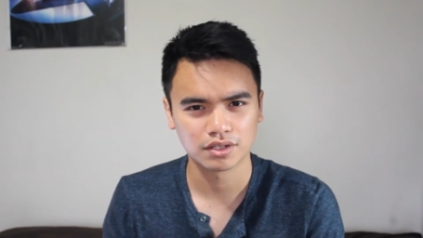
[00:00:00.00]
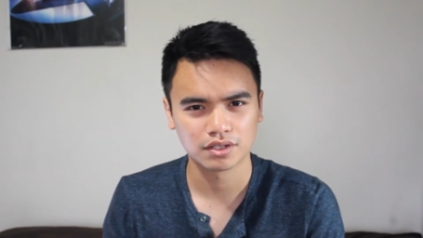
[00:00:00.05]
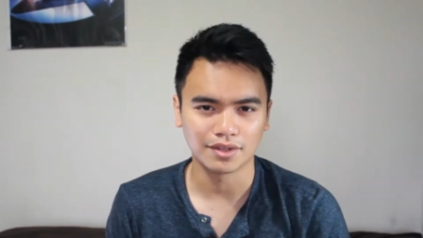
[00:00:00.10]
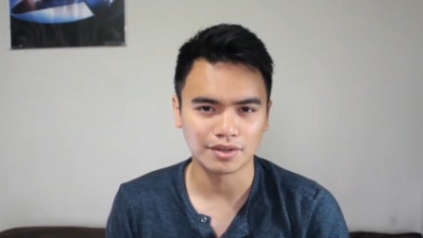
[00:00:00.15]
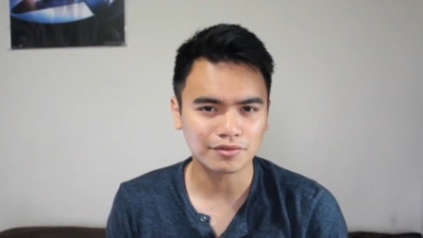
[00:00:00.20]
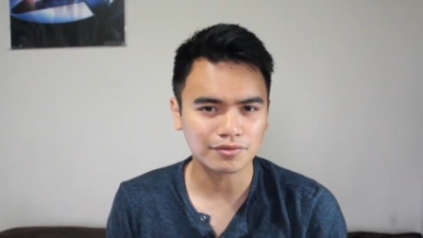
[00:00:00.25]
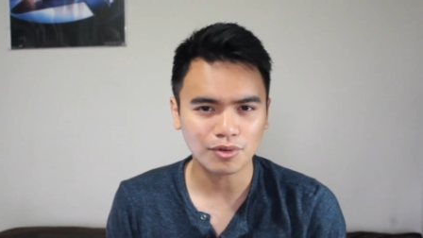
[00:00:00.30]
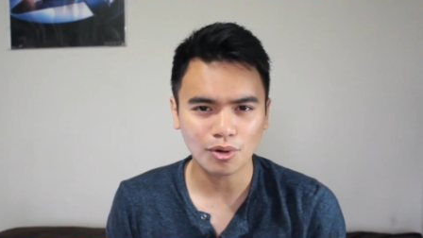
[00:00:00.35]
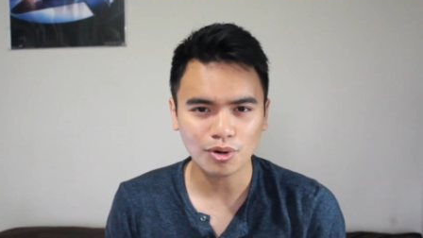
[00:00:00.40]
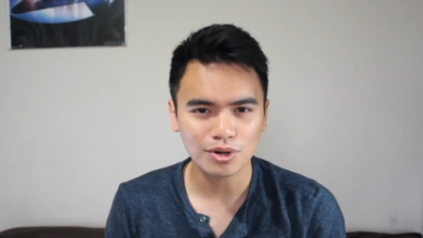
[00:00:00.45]

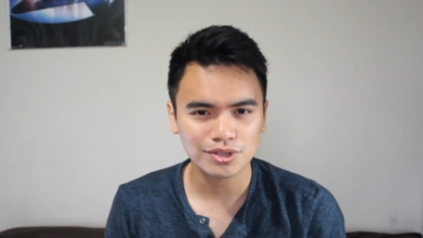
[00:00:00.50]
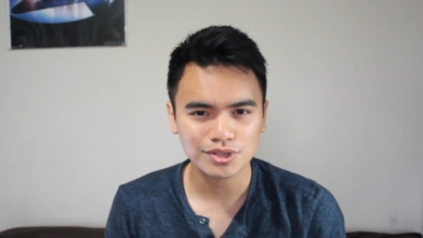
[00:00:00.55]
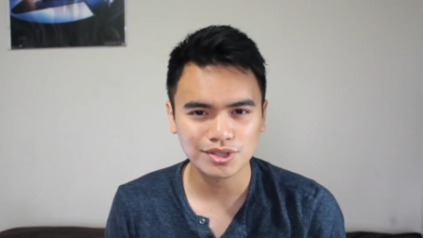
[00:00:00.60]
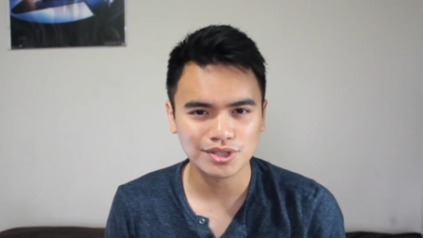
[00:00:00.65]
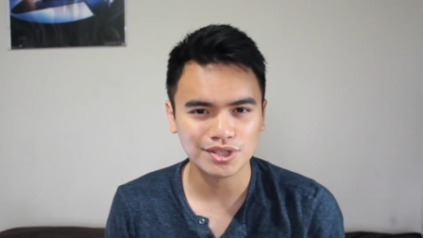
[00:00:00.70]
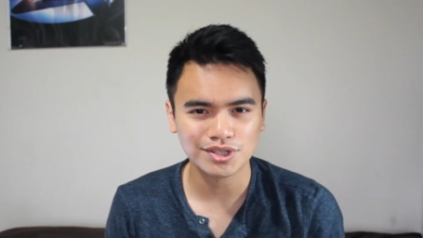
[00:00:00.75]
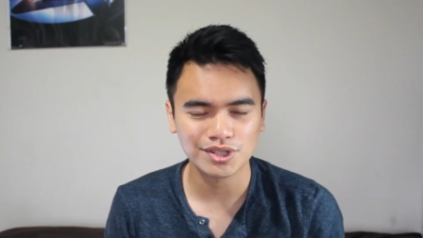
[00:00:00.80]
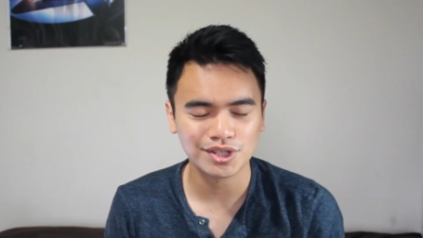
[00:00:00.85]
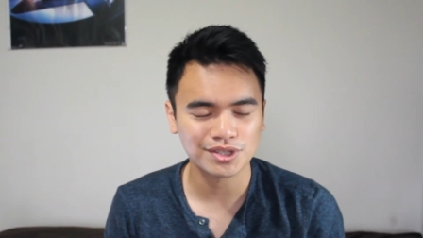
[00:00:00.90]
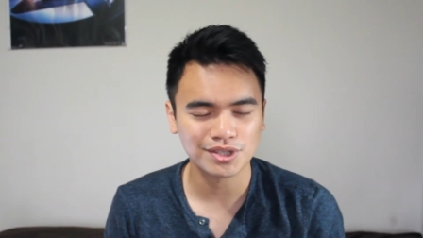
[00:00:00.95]
Of course,
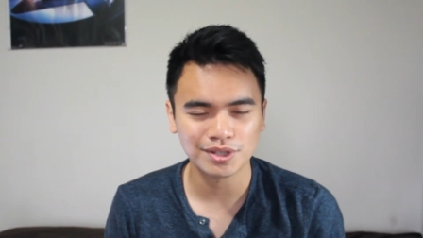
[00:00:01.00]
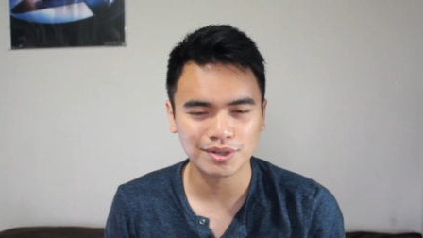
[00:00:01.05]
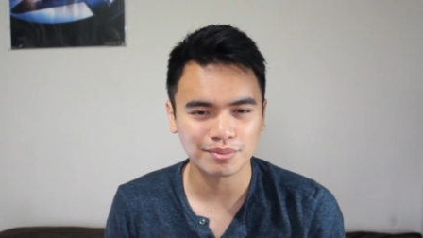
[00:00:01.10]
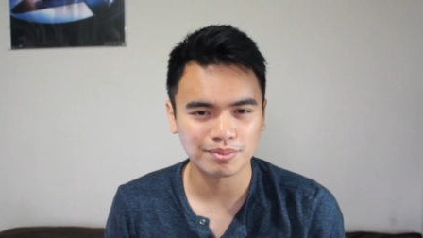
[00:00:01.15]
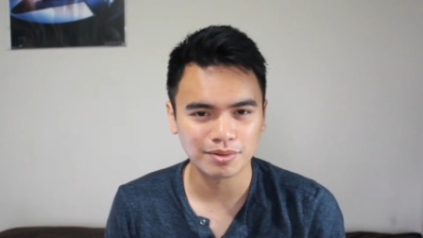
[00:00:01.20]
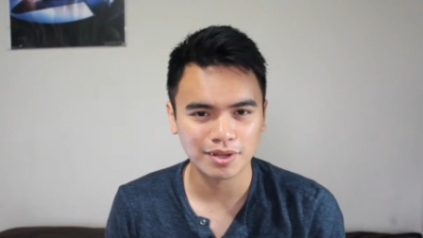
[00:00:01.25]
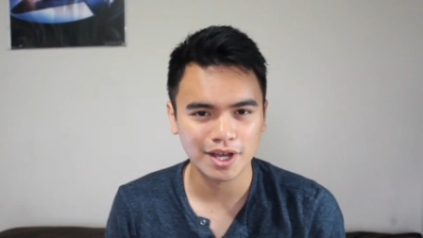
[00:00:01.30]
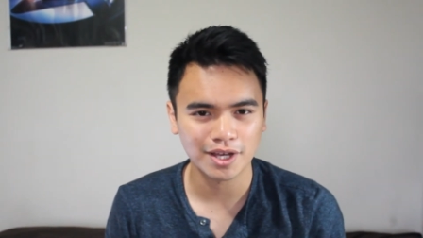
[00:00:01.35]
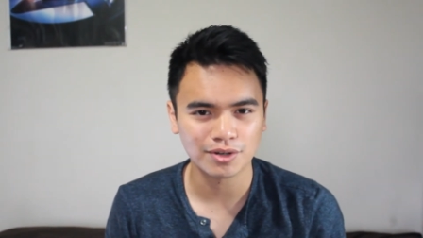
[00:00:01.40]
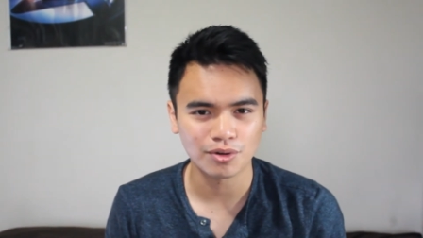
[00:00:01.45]
this doesn't
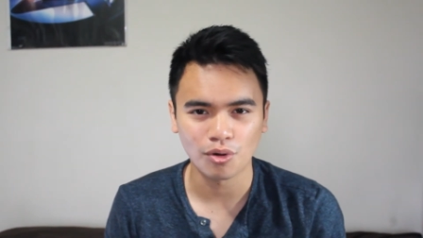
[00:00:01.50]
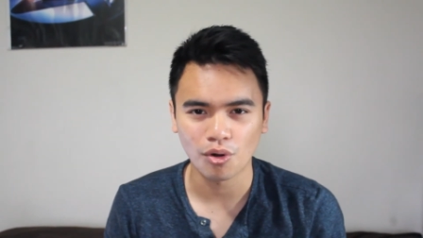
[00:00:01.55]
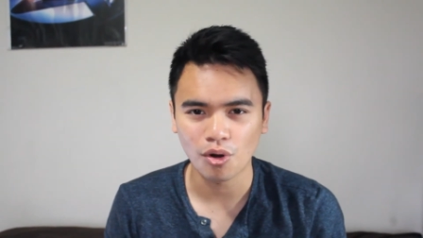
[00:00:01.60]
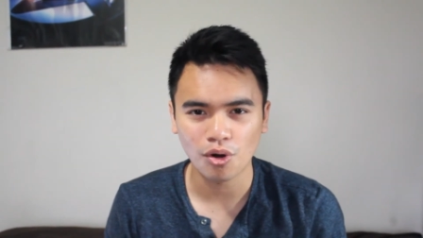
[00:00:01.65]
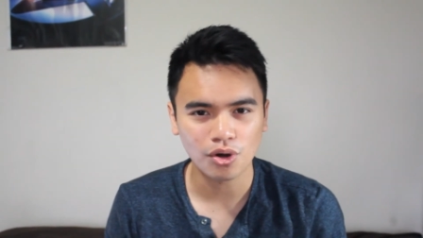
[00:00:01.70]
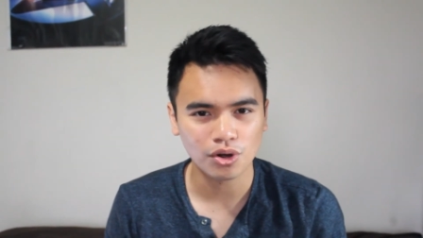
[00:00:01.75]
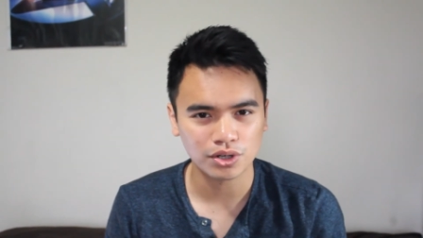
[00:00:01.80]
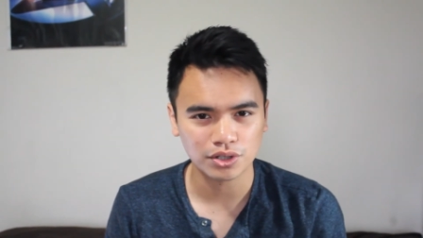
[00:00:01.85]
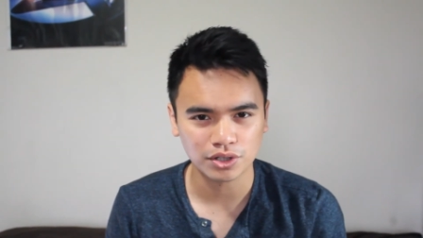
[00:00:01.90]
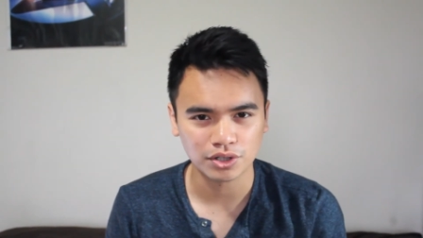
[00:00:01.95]
apply to
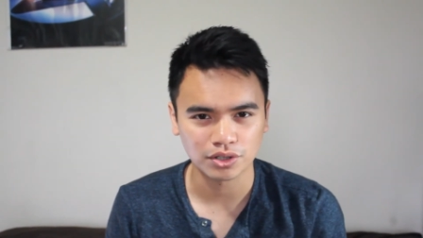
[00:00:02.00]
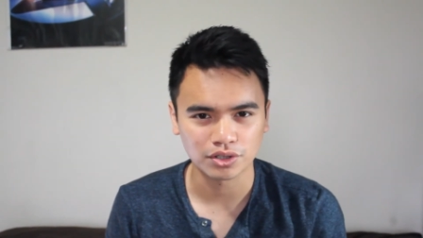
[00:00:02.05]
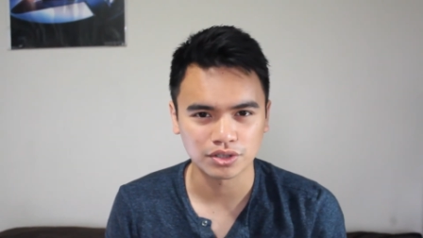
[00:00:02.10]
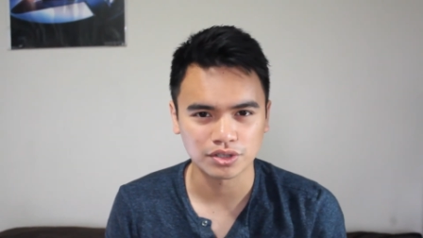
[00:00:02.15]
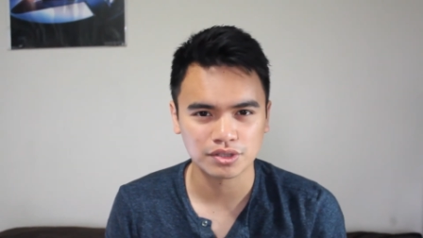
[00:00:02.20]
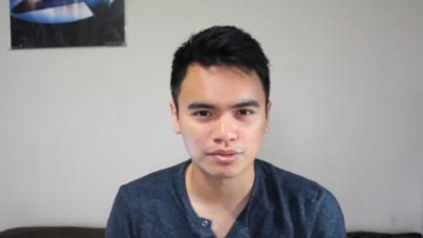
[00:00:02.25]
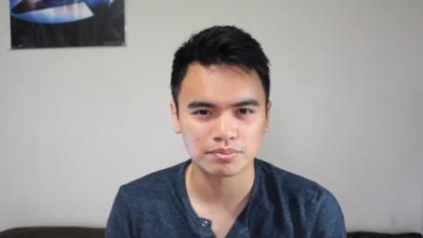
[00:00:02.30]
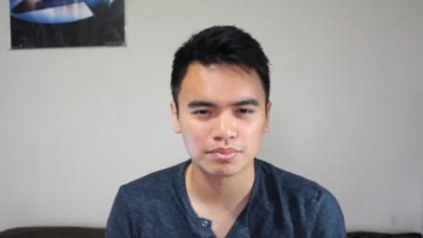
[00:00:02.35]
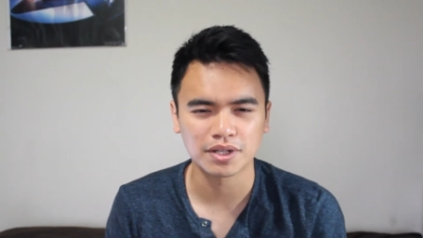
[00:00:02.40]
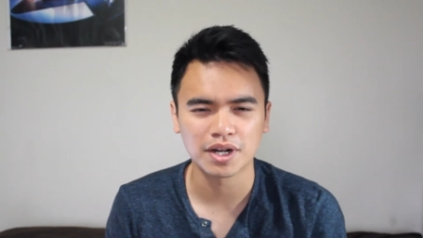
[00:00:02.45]
all
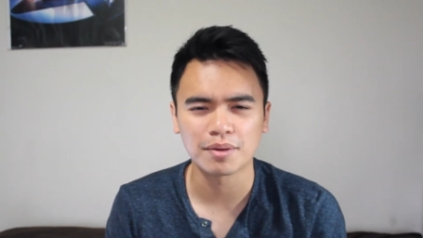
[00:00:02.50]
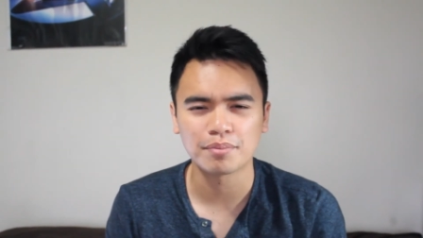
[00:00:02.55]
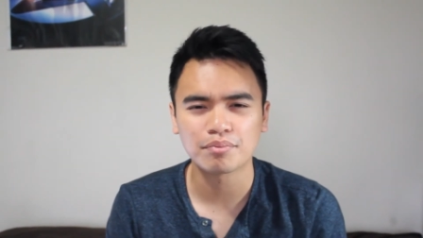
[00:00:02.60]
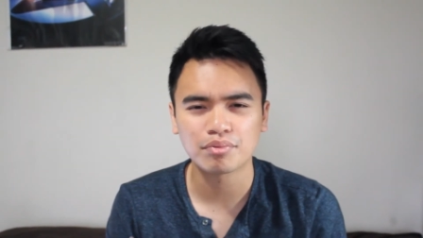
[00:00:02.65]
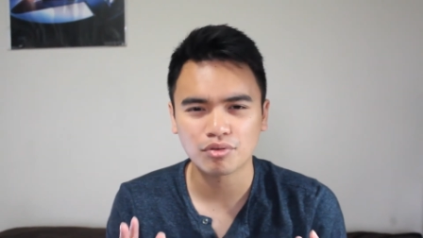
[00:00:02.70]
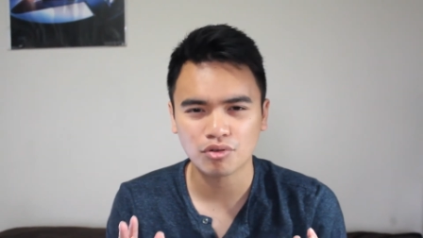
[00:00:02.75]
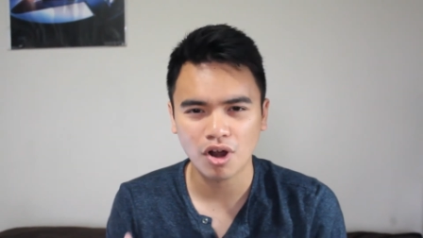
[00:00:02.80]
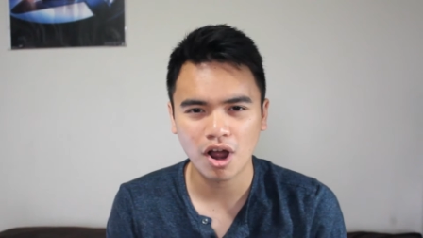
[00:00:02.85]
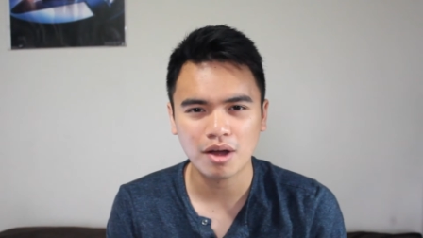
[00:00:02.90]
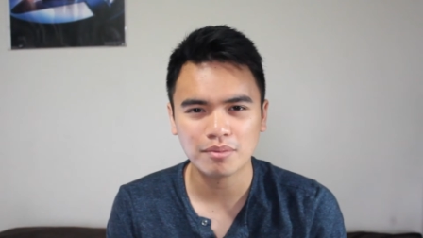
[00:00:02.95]
girls, but I
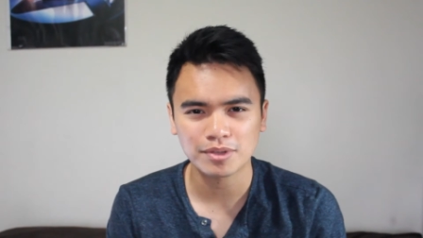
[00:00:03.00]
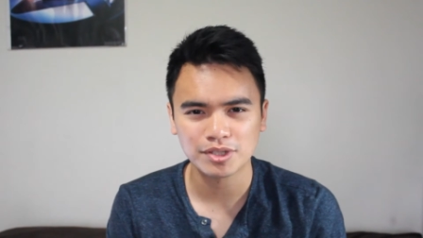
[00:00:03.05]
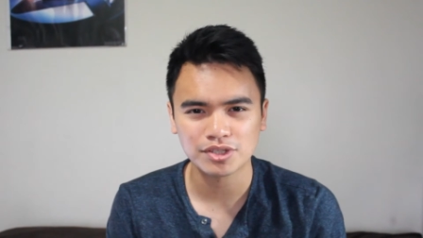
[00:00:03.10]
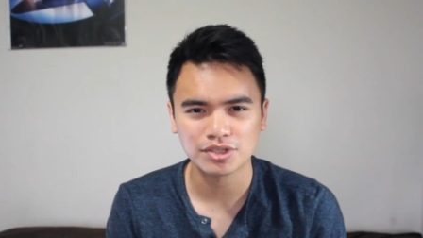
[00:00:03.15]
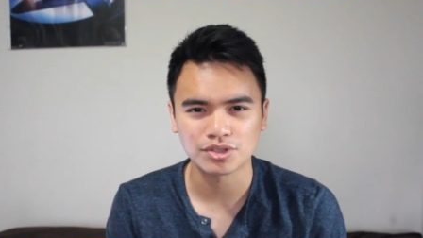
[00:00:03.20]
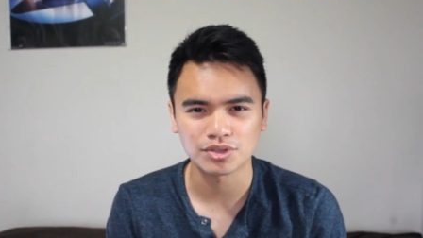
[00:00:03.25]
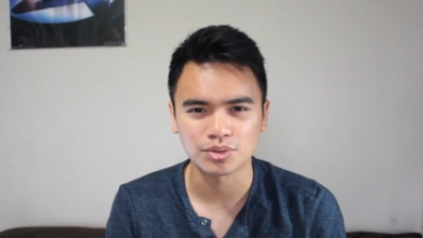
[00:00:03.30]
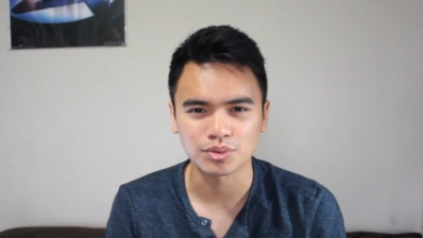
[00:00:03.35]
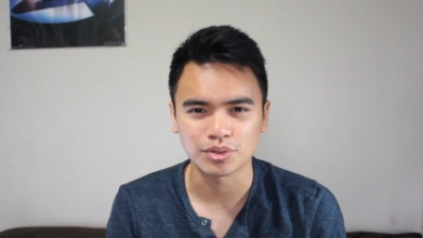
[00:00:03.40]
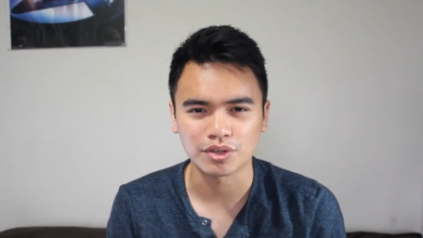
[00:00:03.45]

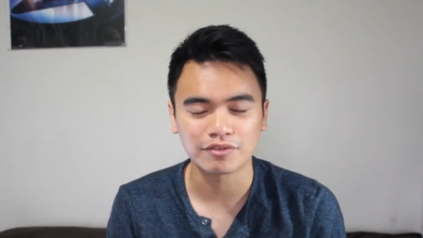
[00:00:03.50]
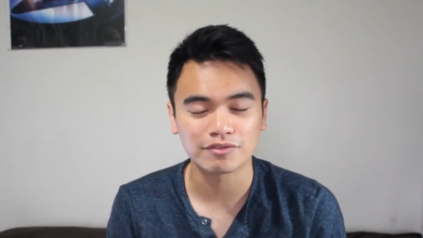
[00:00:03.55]
promise you,